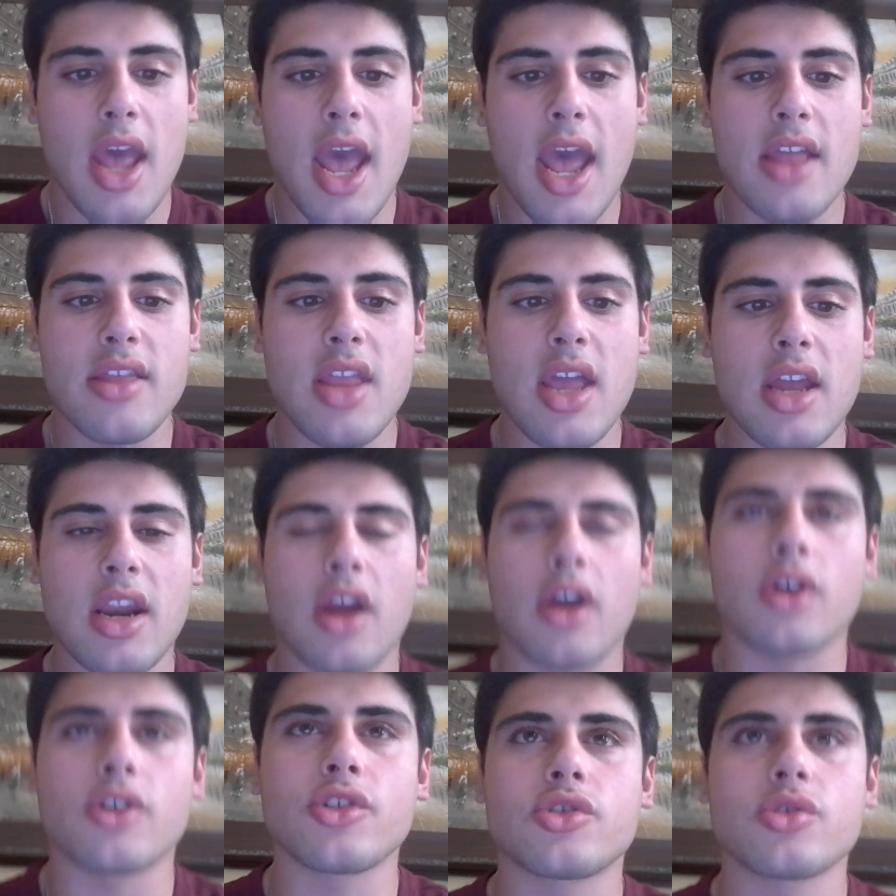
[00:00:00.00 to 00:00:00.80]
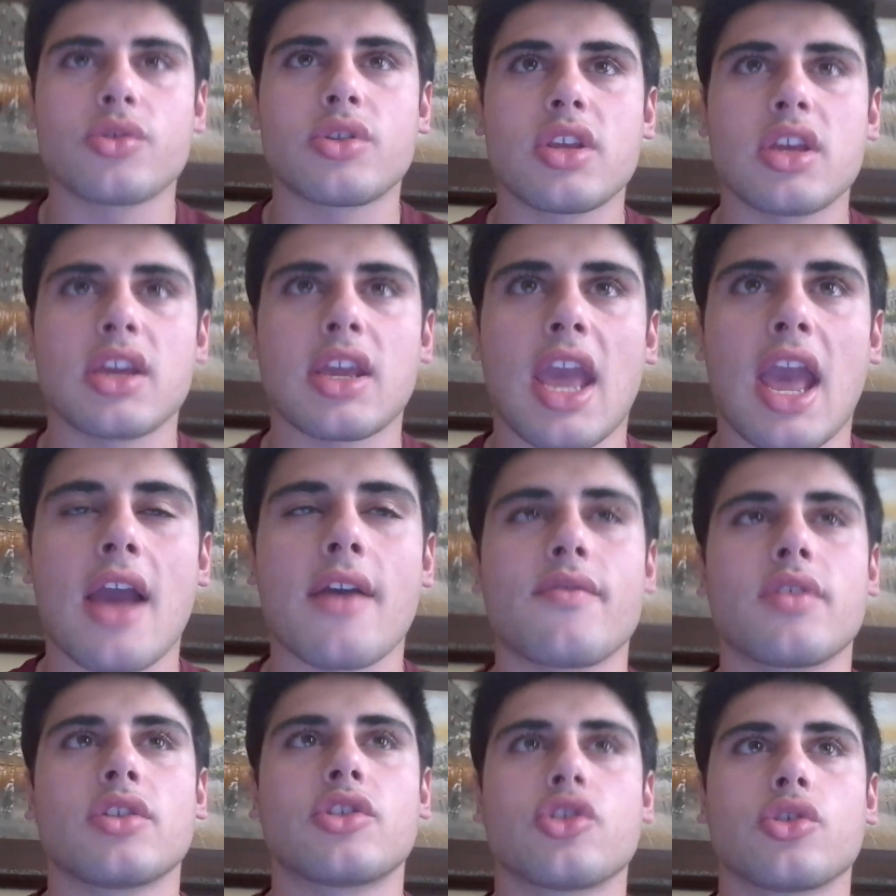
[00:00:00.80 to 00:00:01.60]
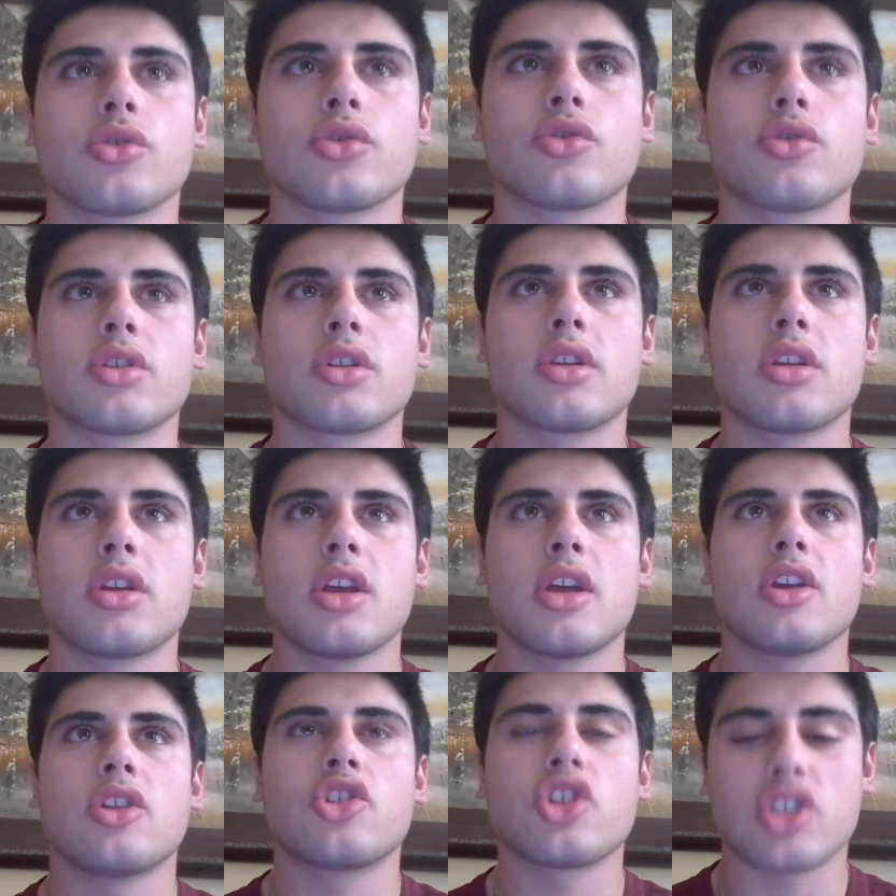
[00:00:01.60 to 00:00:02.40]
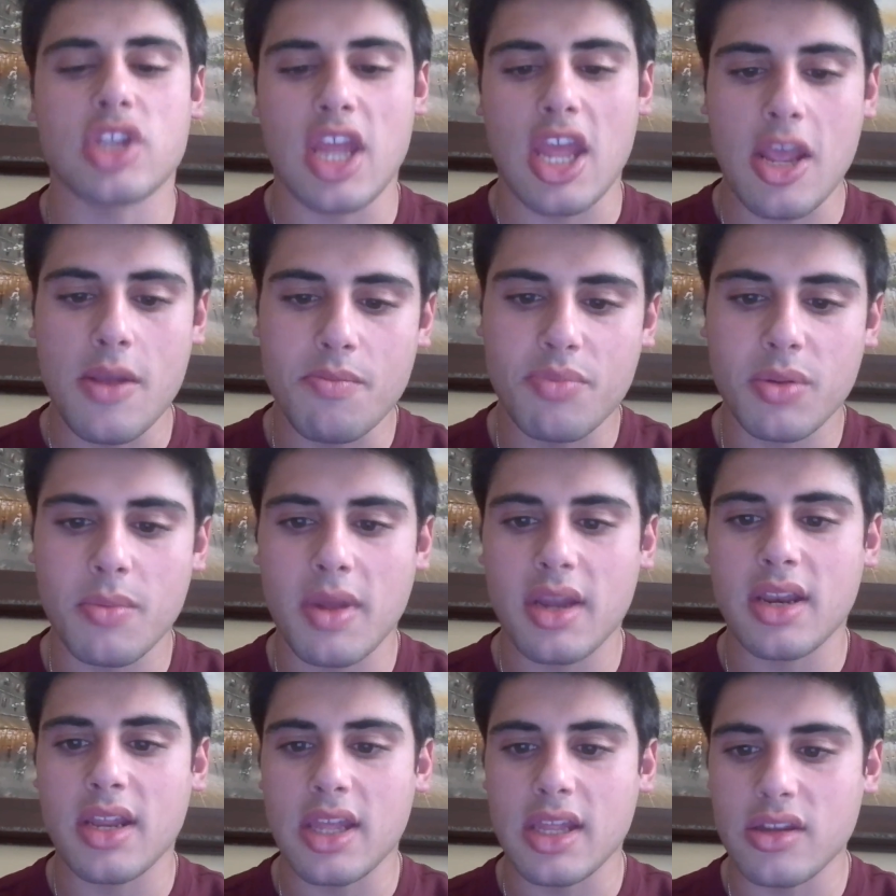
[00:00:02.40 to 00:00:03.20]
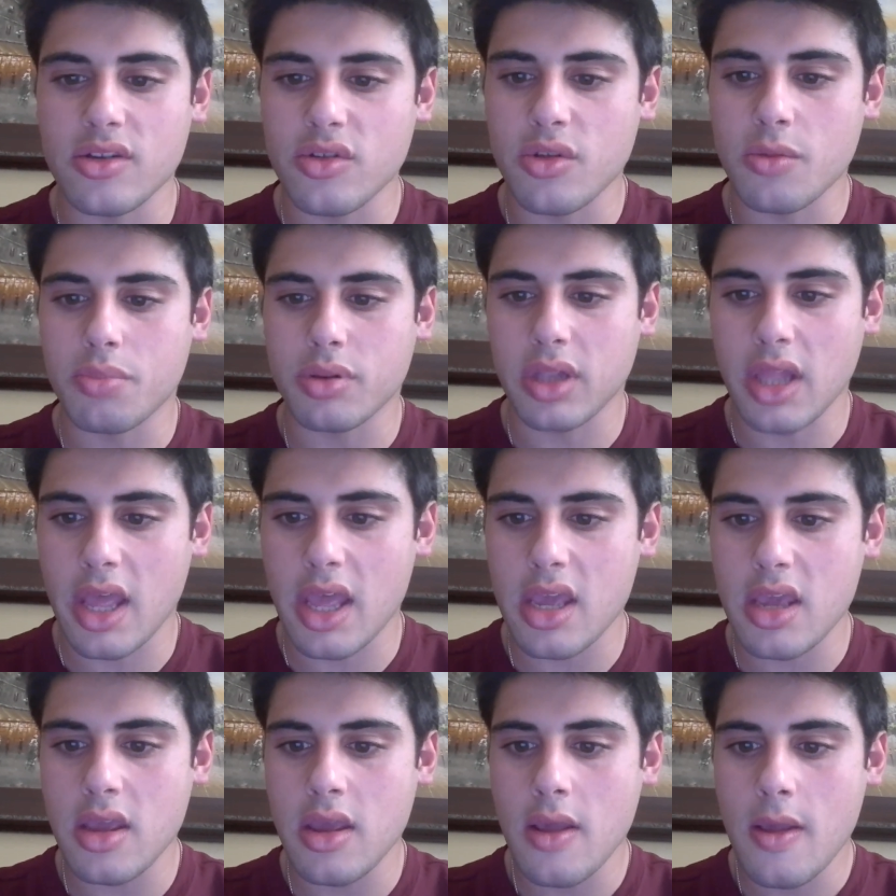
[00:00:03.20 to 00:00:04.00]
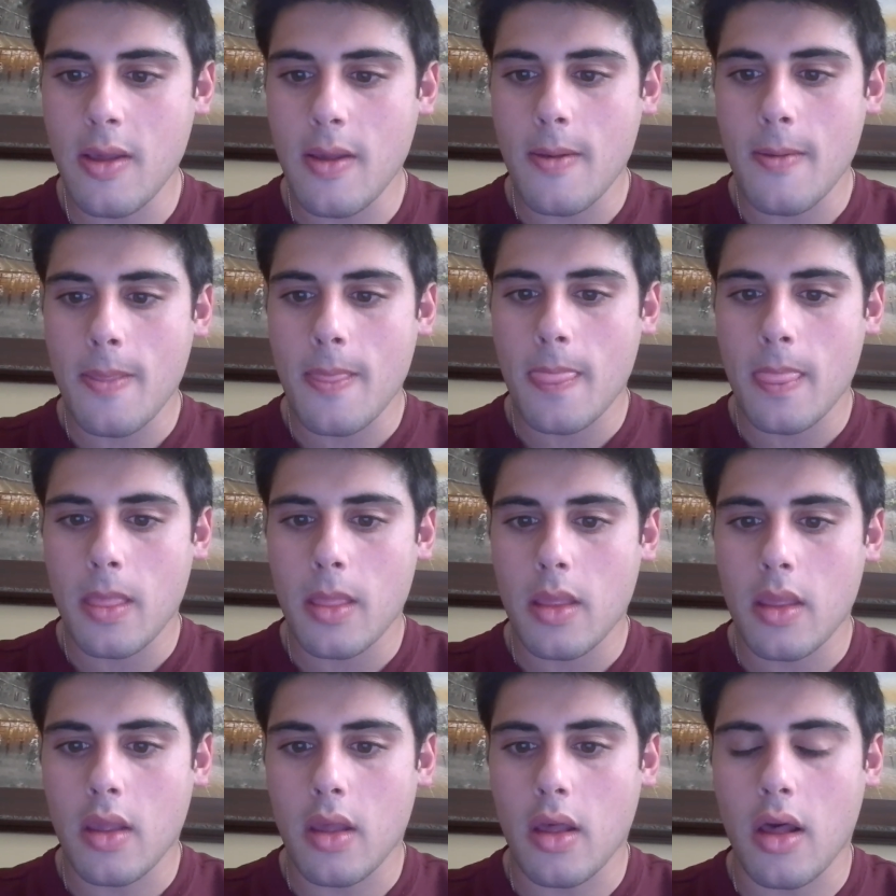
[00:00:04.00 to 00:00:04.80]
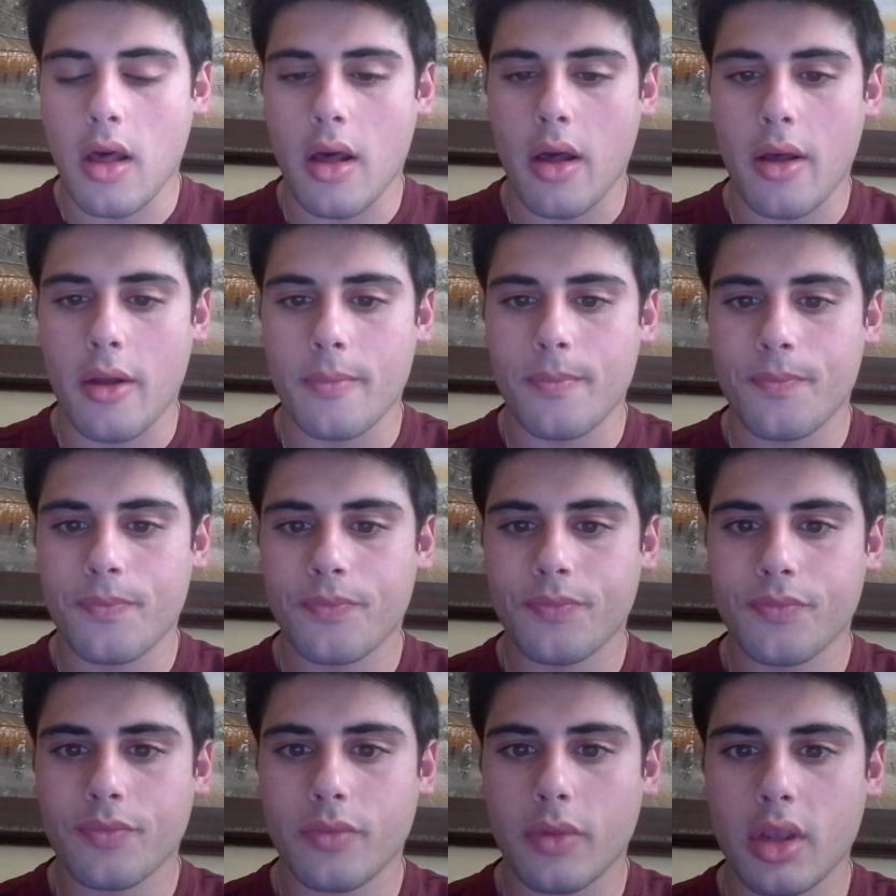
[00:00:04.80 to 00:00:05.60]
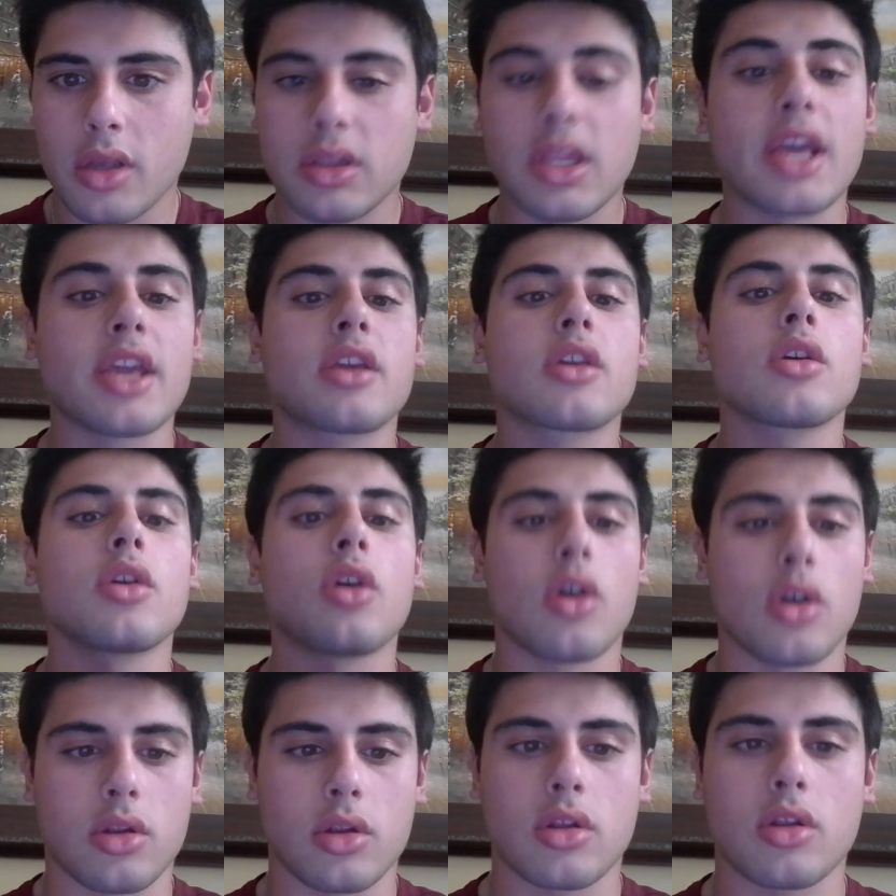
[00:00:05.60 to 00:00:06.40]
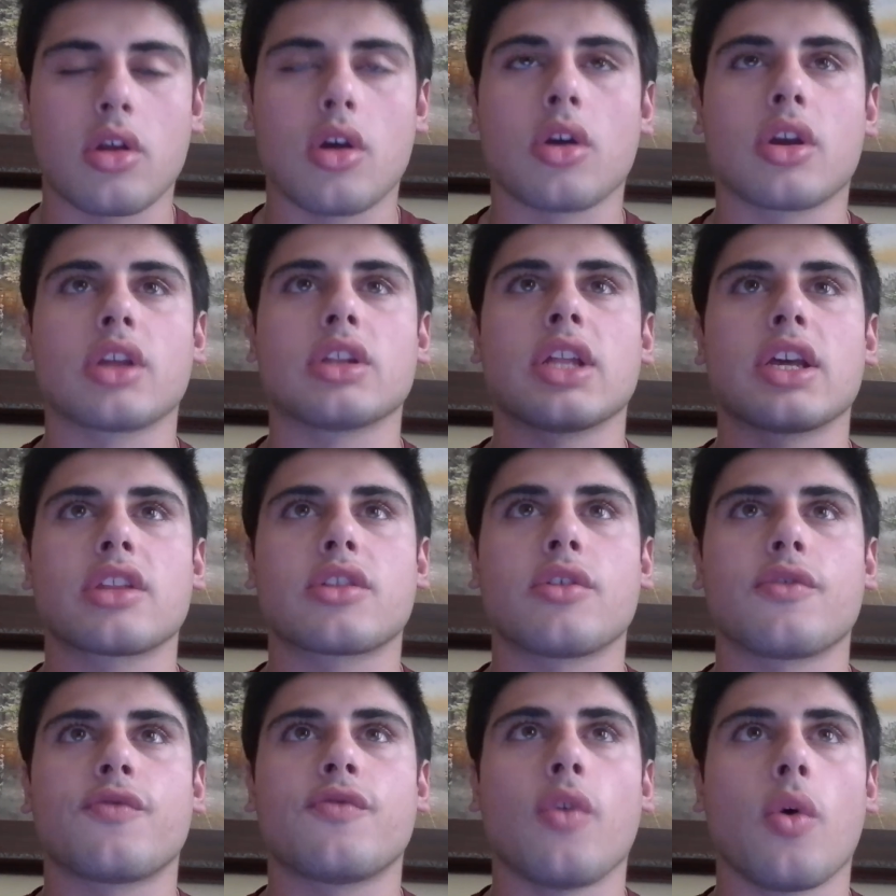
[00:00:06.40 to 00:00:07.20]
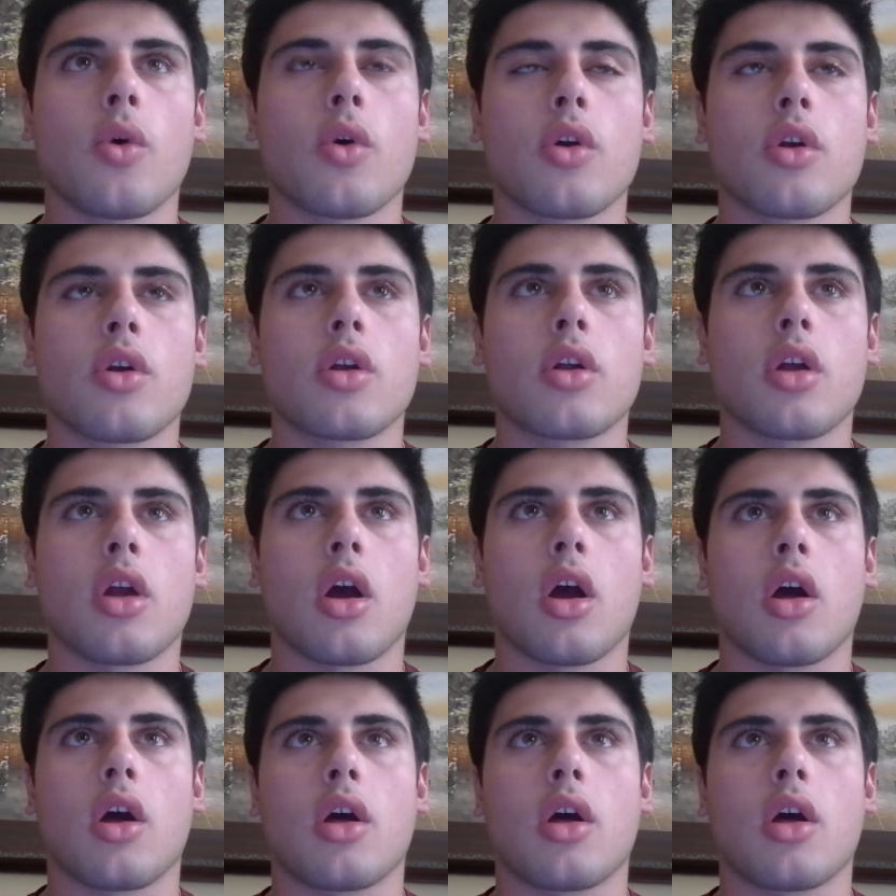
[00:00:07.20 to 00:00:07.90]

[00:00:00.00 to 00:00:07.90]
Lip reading: And then I also think having children just implemented into the play, like okay, like the four